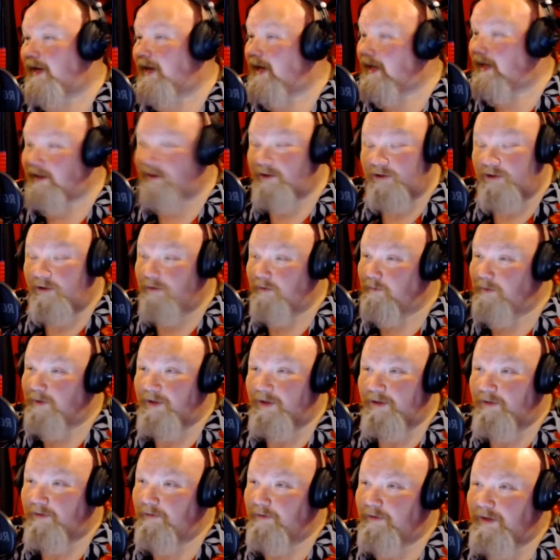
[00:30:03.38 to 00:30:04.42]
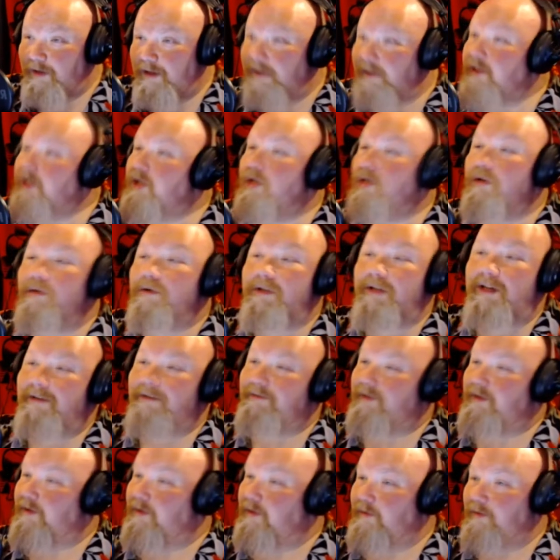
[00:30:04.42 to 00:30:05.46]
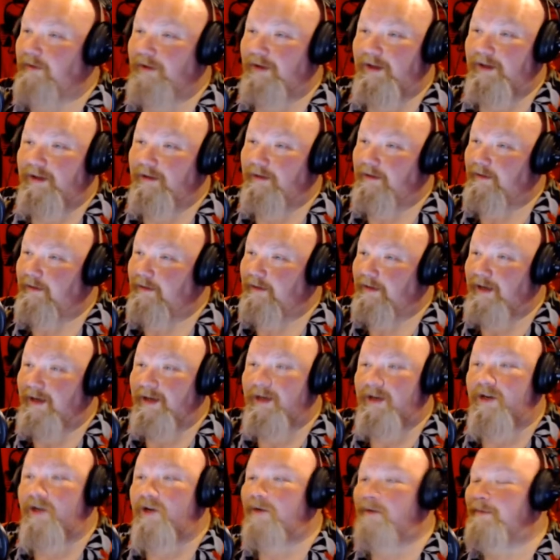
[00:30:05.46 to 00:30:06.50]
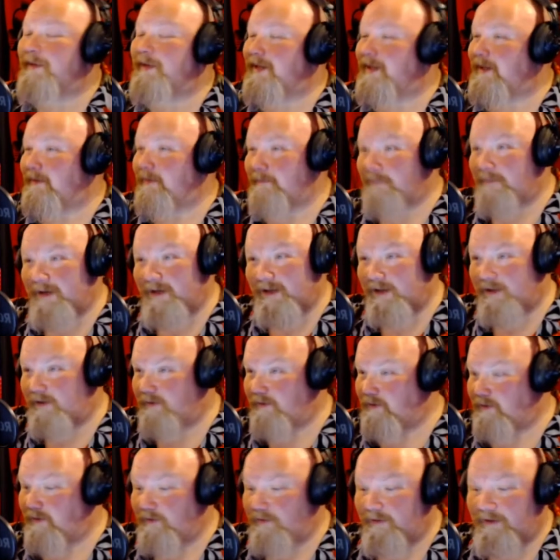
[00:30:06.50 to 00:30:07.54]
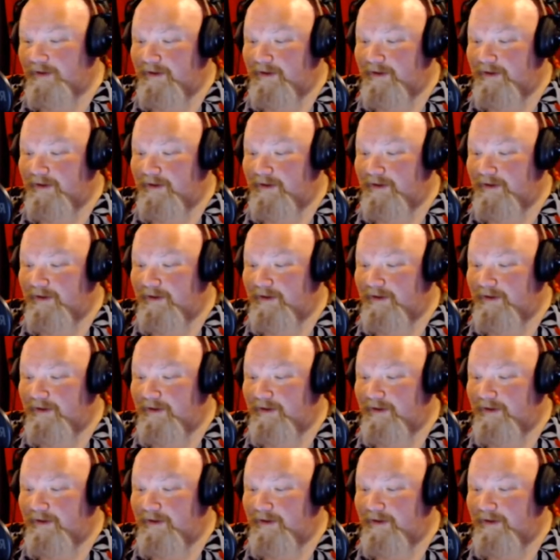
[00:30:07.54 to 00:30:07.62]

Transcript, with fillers: and you don't want to do that, you don't have to do that. And nobody can make you do